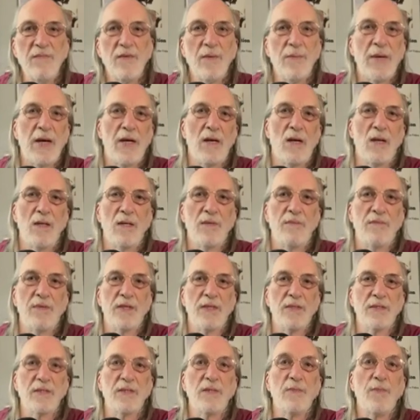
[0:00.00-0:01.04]
about all of
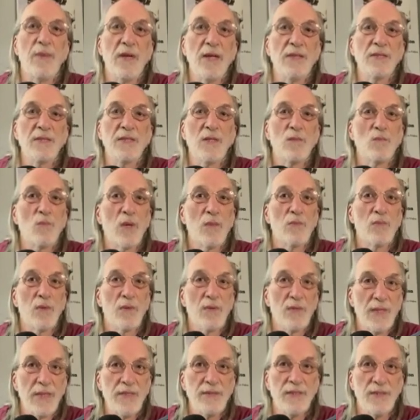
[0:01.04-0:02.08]
this depends on what
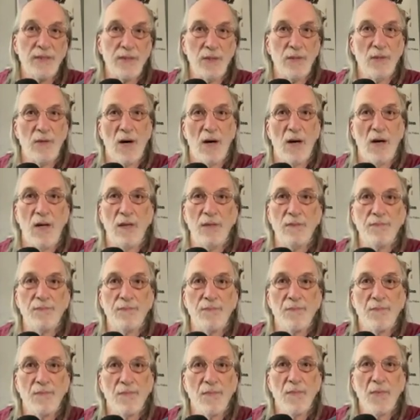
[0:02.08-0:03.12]
religion you are.
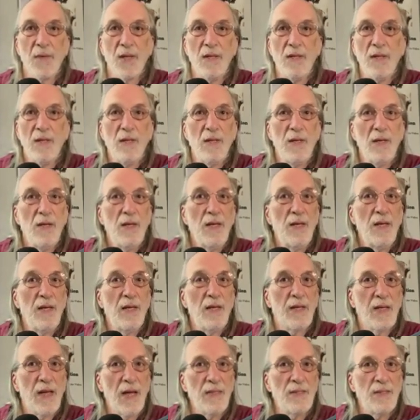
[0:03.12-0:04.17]

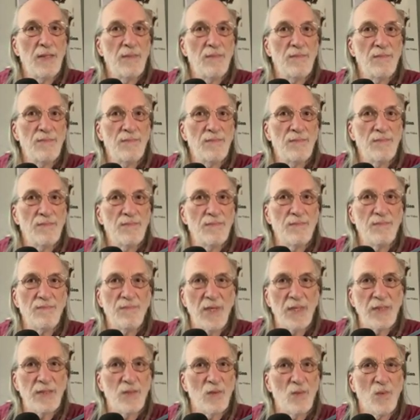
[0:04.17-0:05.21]
It kind of
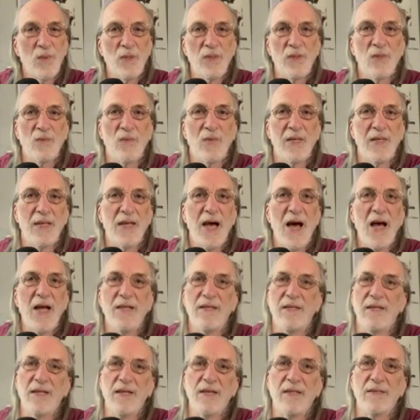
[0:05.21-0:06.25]
makes you wonder what God
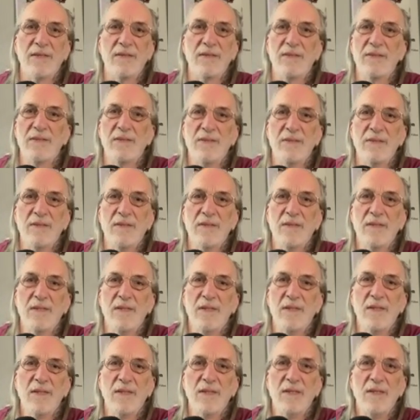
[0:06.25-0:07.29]
thinks.
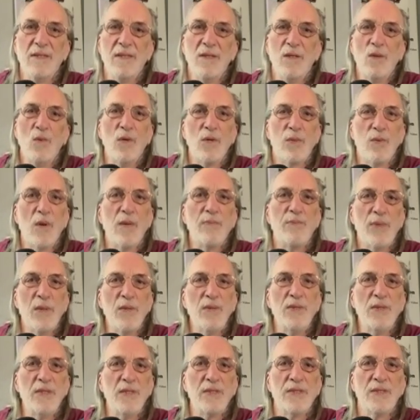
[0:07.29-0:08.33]
With what
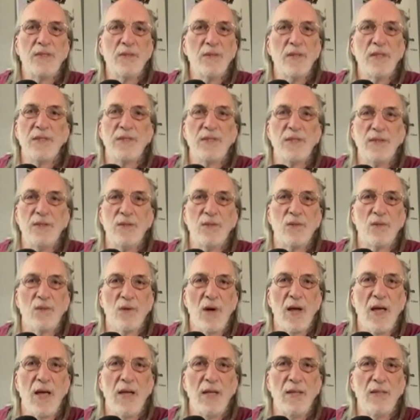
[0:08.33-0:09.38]
Putin is doing to
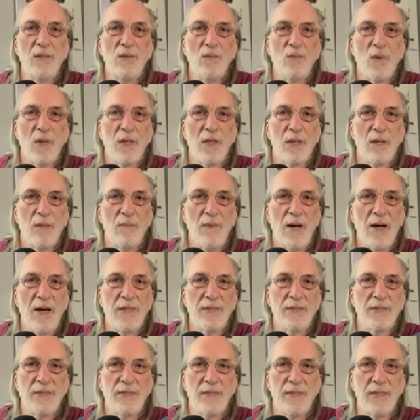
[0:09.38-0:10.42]
Ukraine and what
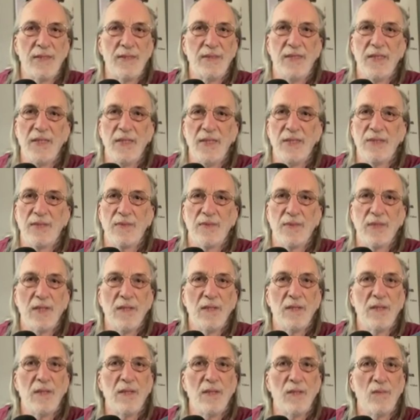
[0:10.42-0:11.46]
Hamas did to
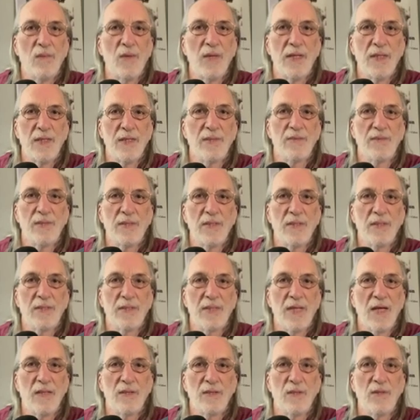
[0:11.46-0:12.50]
Israel and what Israel is
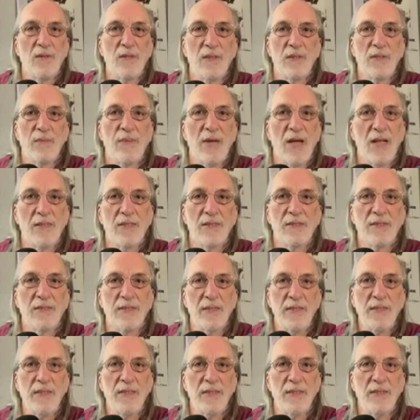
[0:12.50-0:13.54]
now doing to
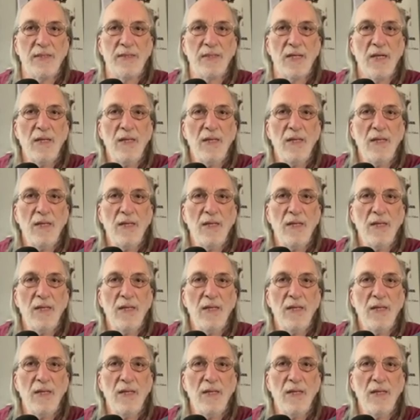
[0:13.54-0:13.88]
Palestinians,